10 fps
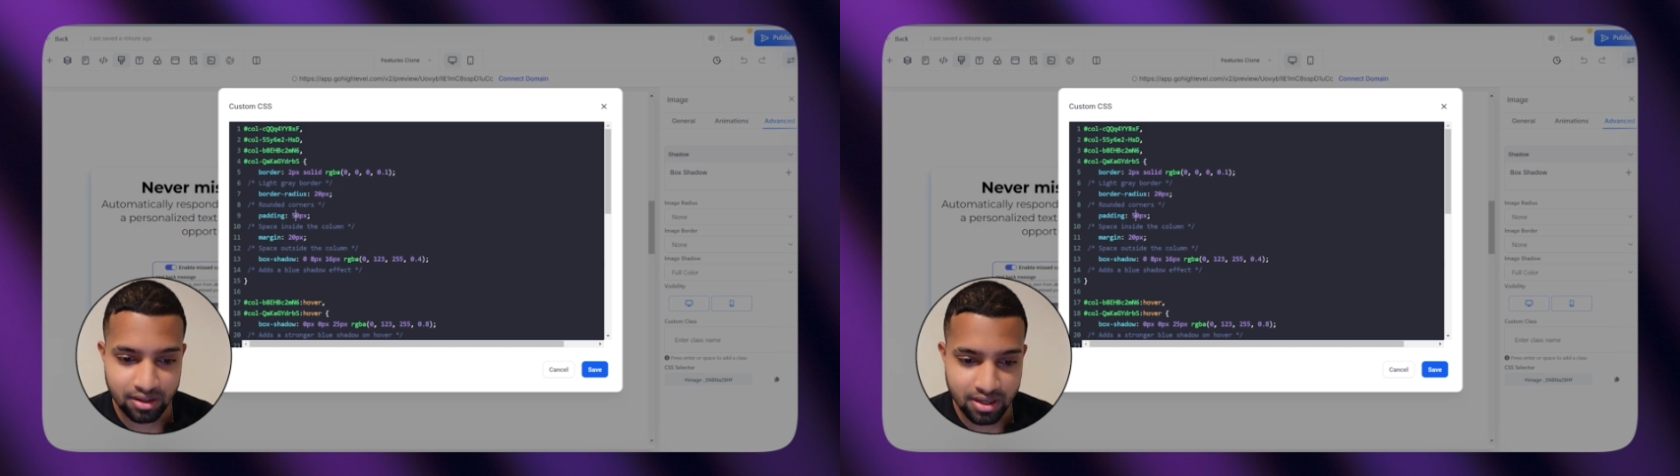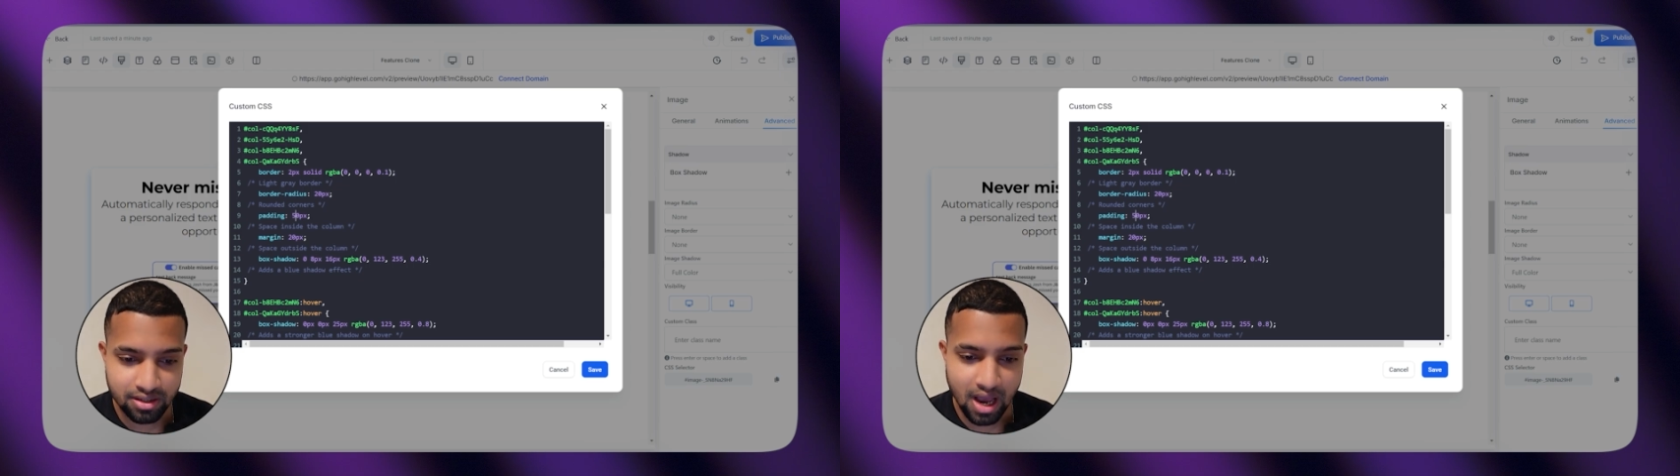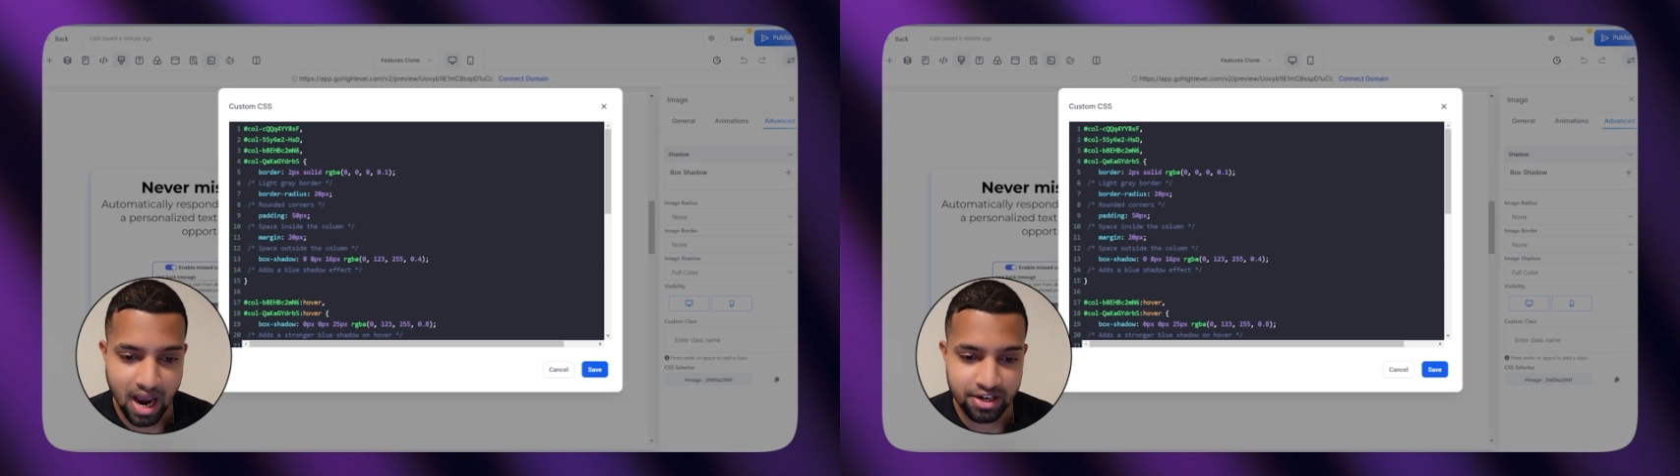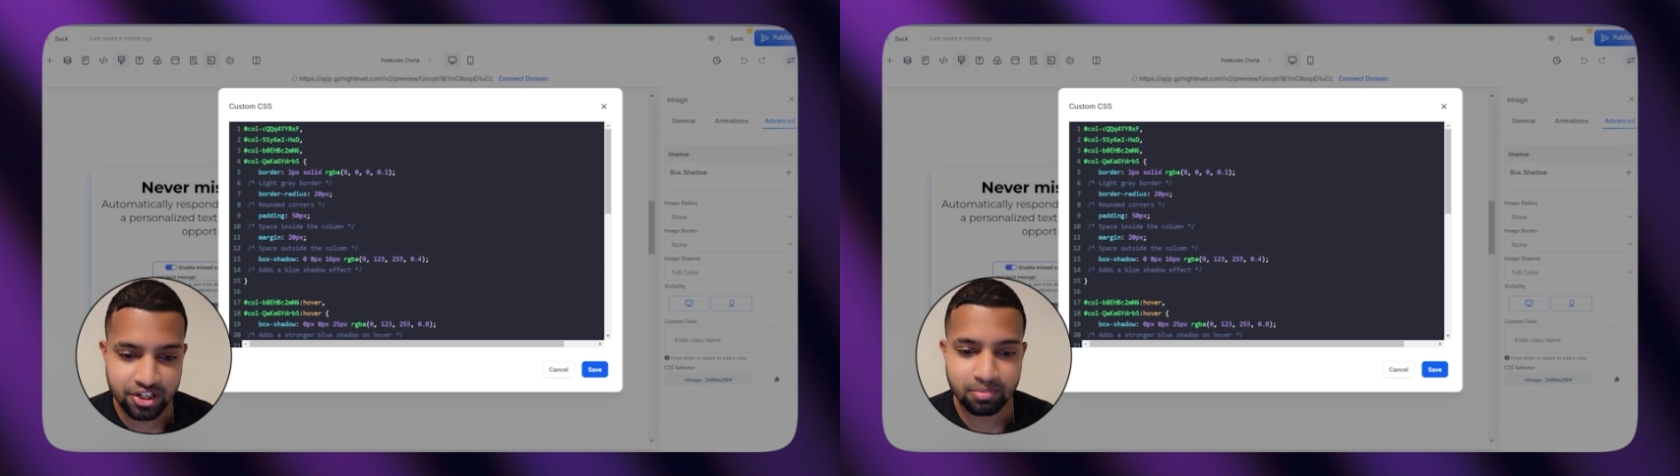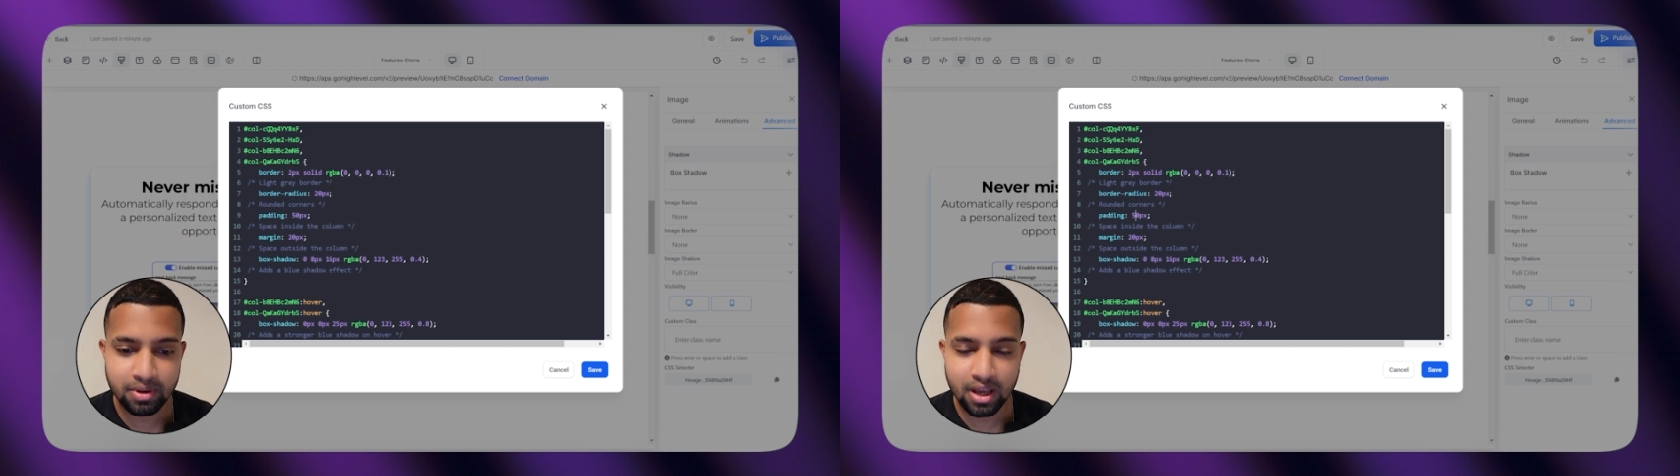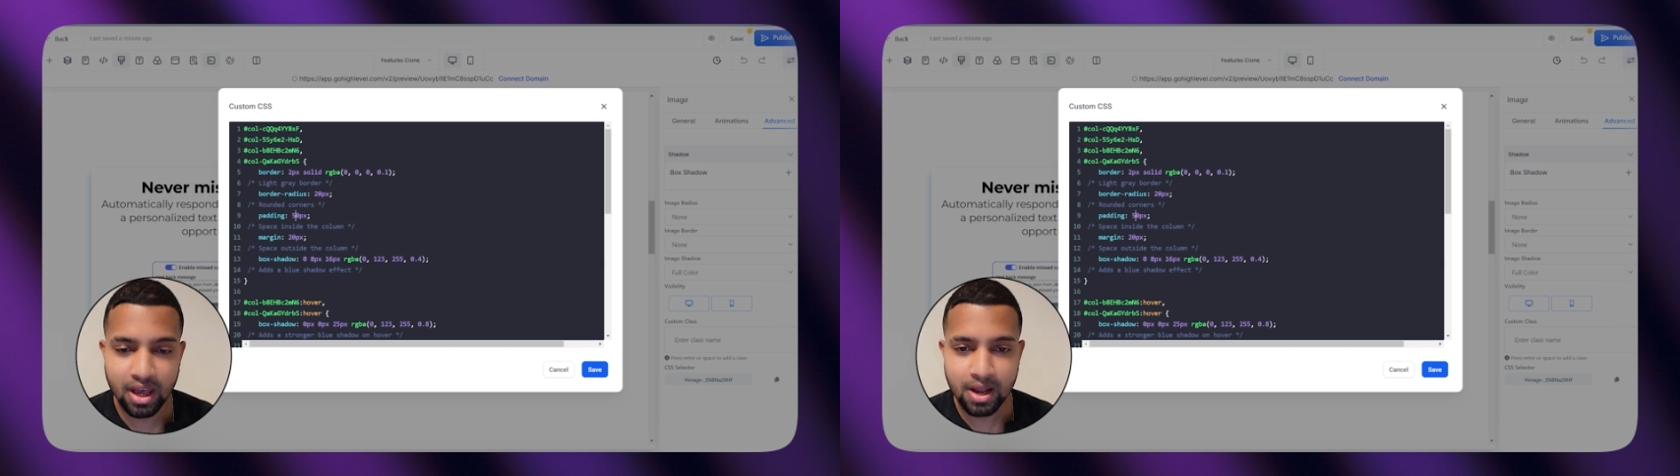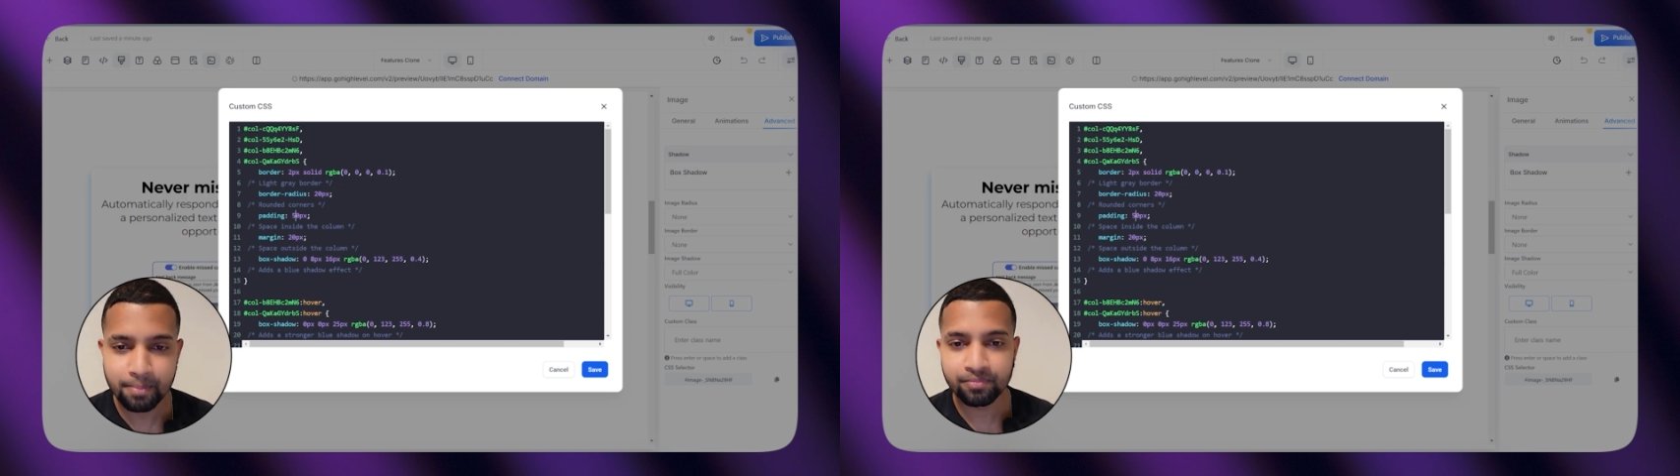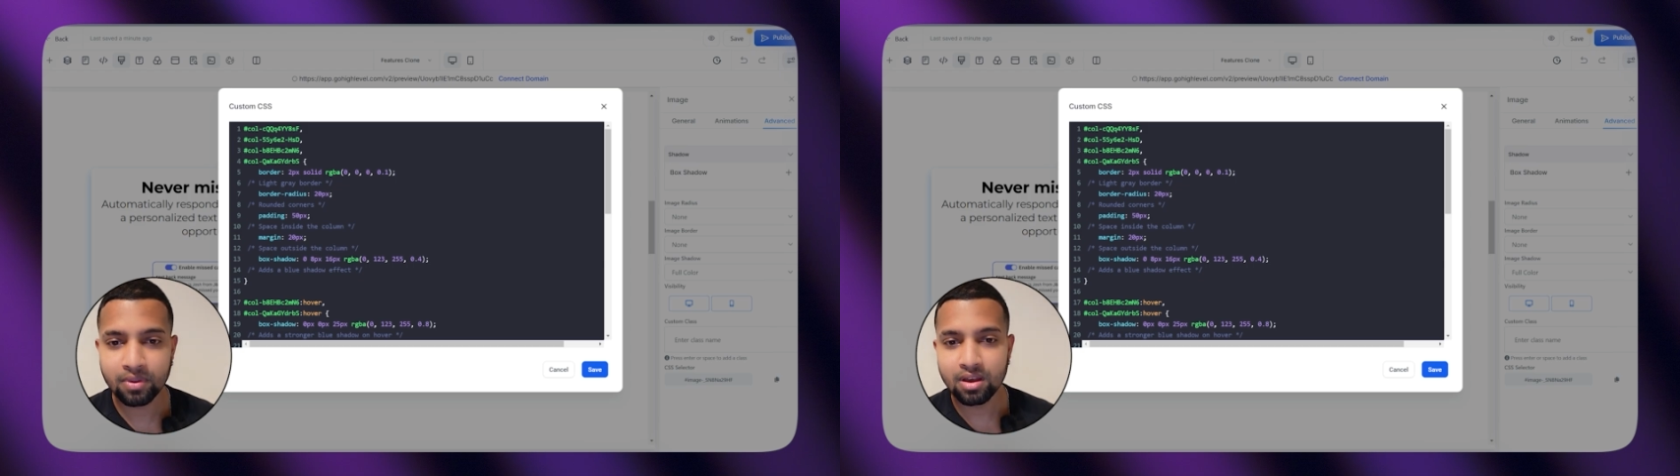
this RGBA